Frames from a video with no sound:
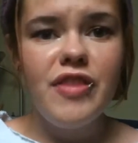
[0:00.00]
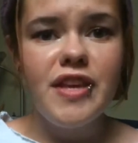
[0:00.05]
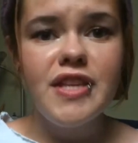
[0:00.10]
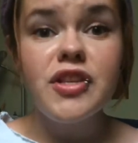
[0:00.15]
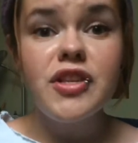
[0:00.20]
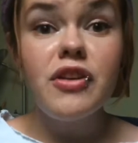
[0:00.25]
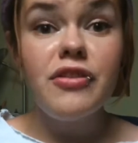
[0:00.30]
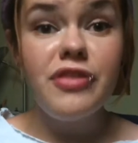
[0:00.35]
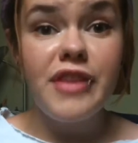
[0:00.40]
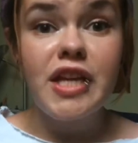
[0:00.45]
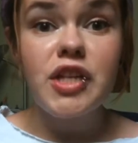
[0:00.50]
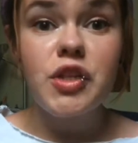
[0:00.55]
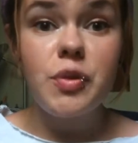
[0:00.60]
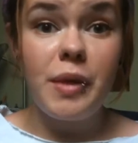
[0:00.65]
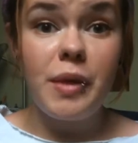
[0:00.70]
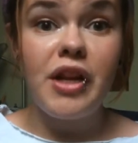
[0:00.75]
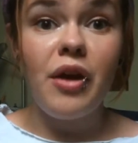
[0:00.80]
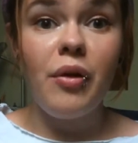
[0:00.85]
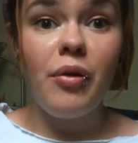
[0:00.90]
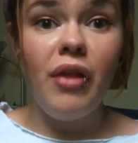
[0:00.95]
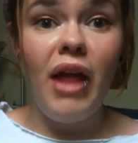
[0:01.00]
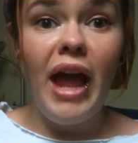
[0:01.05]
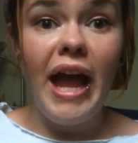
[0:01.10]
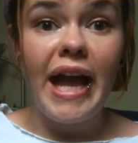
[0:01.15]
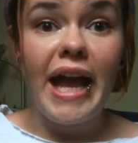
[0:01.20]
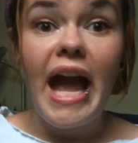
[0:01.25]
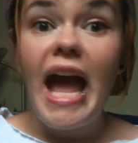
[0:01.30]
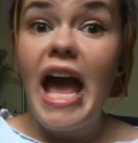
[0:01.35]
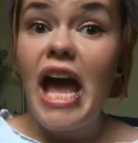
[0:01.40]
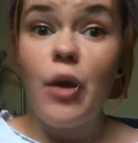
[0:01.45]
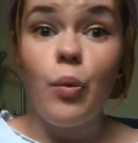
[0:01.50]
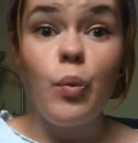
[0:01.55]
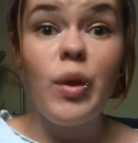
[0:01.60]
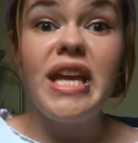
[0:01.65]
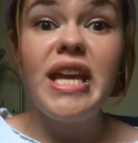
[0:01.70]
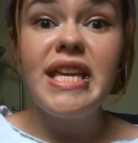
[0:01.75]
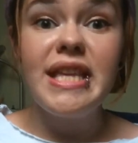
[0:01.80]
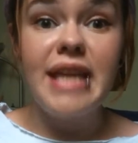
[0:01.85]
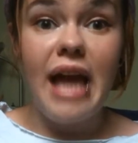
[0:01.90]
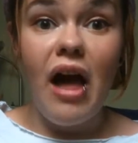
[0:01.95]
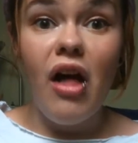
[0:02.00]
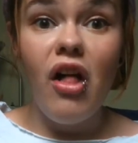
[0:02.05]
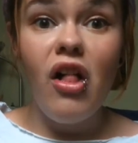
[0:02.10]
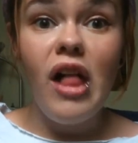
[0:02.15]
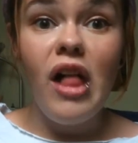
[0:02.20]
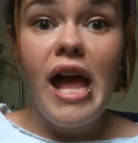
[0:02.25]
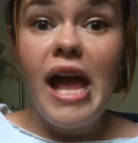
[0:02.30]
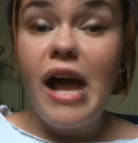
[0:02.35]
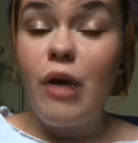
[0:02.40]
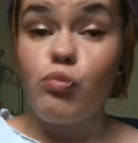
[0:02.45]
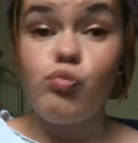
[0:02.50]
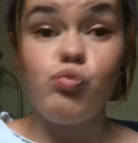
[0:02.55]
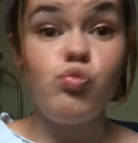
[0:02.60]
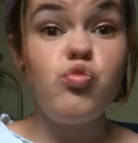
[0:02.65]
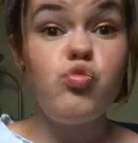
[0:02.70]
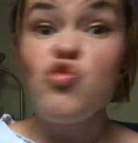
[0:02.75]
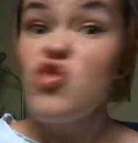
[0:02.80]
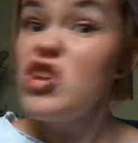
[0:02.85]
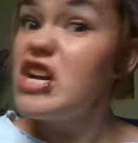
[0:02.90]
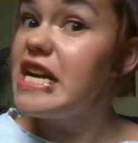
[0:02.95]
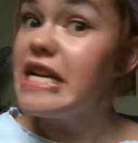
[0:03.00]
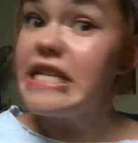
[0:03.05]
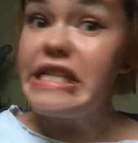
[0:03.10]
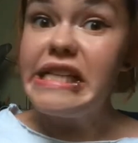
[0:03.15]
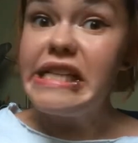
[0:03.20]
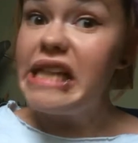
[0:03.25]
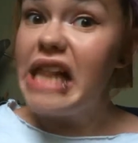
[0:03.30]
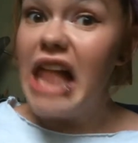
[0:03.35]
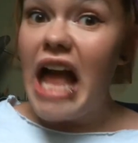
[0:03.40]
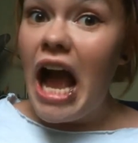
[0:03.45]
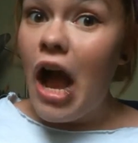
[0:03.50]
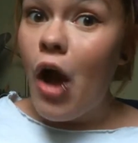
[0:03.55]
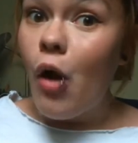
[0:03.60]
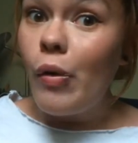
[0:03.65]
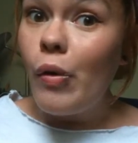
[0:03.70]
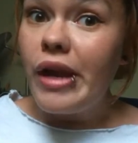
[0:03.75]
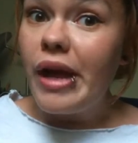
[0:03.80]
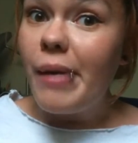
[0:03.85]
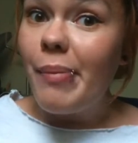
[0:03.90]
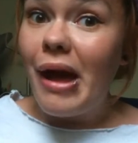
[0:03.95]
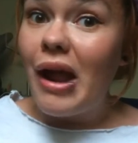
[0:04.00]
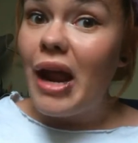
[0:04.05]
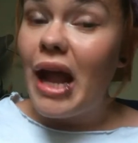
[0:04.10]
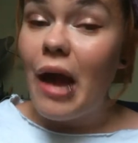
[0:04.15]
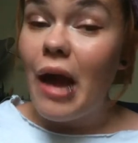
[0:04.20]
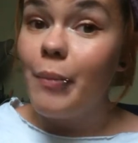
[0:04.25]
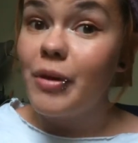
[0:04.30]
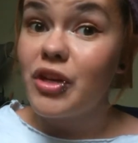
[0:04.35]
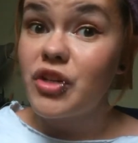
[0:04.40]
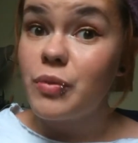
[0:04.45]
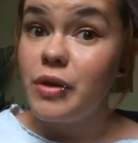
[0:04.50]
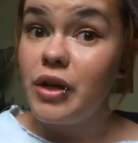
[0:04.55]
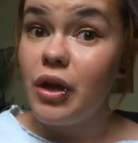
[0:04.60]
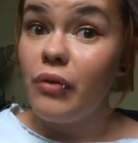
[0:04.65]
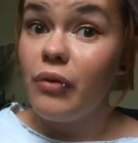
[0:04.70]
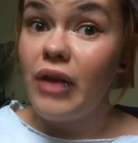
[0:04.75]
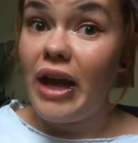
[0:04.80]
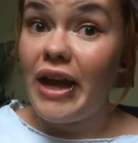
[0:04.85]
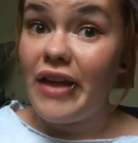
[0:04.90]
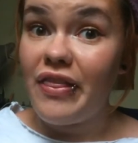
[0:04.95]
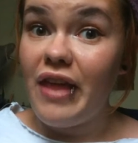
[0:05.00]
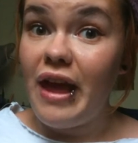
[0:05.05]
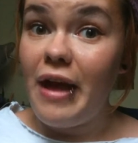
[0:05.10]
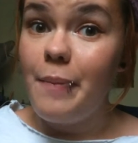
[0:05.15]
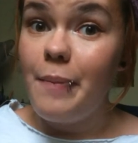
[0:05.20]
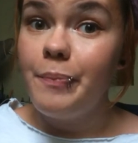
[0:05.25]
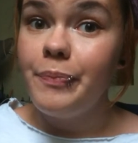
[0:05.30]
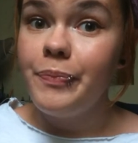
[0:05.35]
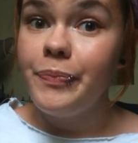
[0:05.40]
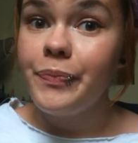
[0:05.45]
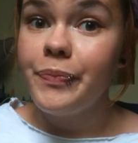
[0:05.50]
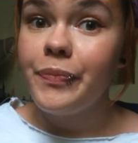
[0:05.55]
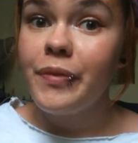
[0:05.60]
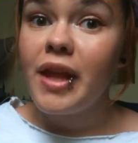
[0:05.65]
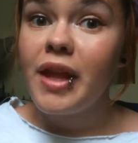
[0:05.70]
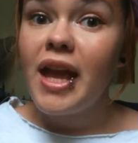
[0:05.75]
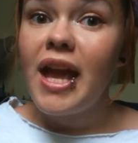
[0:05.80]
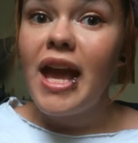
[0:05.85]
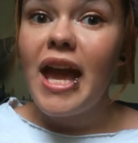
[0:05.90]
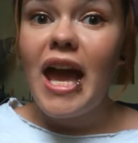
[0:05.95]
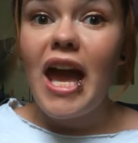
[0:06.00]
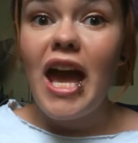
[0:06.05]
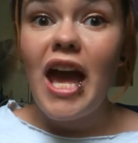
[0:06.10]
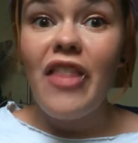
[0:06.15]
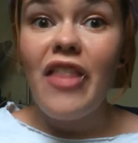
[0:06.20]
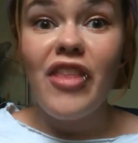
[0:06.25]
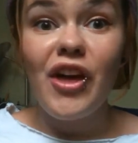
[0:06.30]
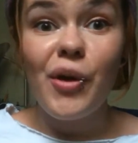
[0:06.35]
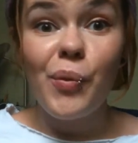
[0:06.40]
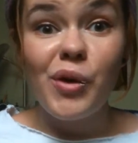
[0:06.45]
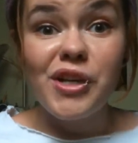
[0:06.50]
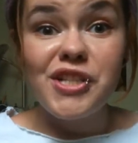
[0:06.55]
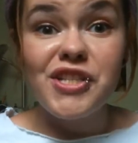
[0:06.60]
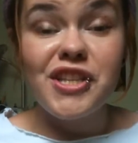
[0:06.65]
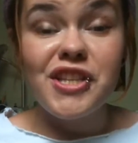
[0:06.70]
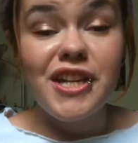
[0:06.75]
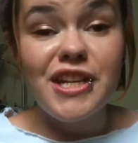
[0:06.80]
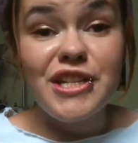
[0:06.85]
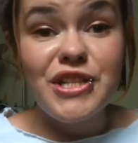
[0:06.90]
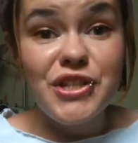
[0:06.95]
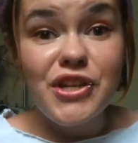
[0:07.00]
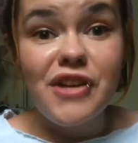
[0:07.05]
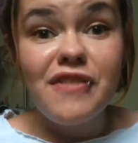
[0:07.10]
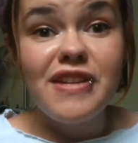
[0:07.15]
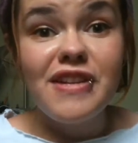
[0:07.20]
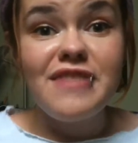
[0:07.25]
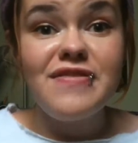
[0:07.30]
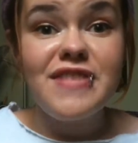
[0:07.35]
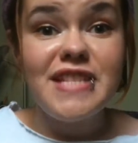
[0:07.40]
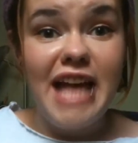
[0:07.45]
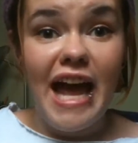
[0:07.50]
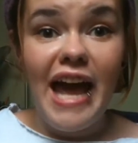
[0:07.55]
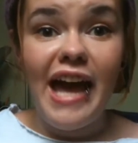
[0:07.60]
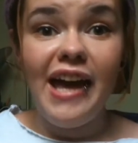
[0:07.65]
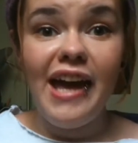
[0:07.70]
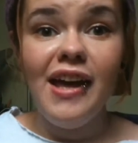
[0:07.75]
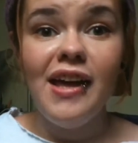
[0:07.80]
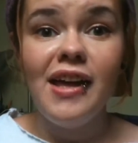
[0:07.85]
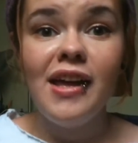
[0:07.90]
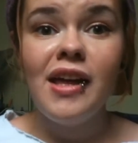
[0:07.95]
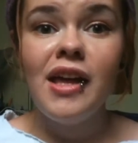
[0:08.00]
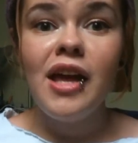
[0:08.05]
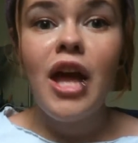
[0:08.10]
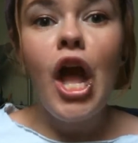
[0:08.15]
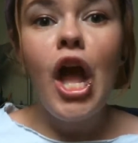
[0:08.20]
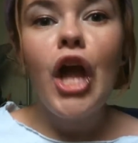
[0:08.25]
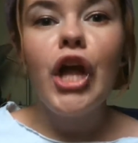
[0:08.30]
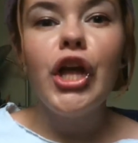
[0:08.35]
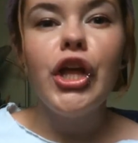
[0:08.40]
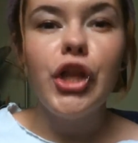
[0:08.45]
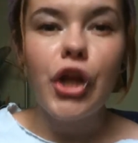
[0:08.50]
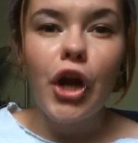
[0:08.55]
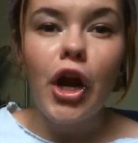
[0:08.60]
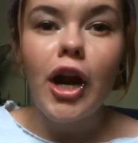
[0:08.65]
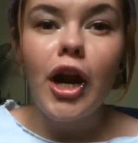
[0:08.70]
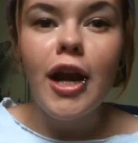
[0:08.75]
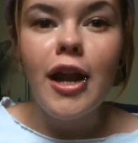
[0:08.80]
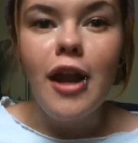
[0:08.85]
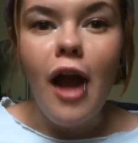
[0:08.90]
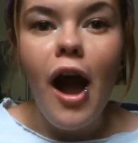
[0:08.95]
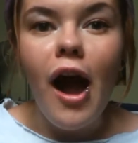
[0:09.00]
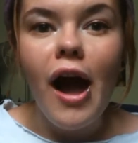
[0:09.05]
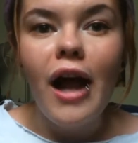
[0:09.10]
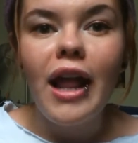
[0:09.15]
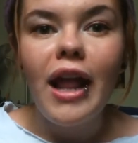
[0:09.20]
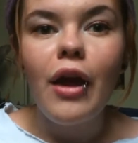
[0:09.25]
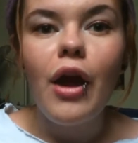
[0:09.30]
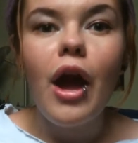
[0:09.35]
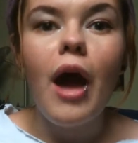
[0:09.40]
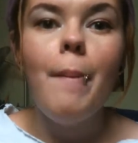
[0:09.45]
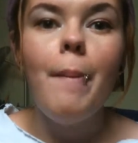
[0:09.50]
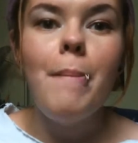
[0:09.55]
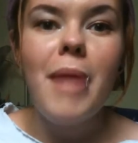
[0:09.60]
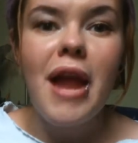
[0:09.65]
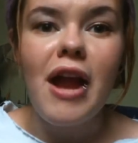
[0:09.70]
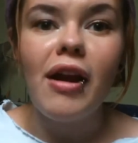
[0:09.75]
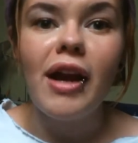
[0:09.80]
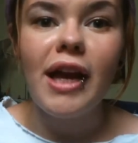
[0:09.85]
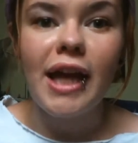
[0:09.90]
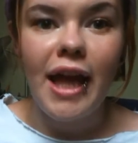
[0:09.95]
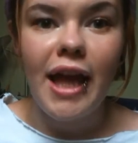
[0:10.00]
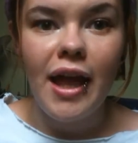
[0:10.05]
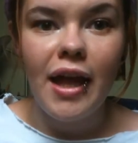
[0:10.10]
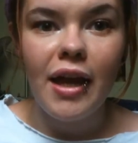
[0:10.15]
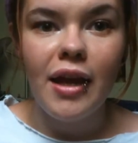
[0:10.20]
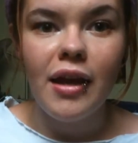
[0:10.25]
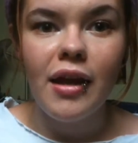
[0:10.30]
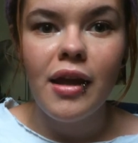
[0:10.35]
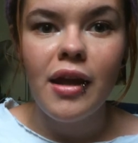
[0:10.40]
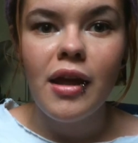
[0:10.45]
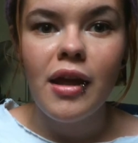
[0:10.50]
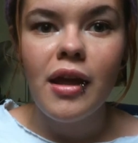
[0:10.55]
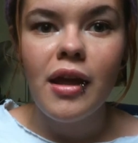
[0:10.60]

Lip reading: These are things we don't like, and we yell really loud about how much we don't like them. And then what do the conservatives say? You're not American.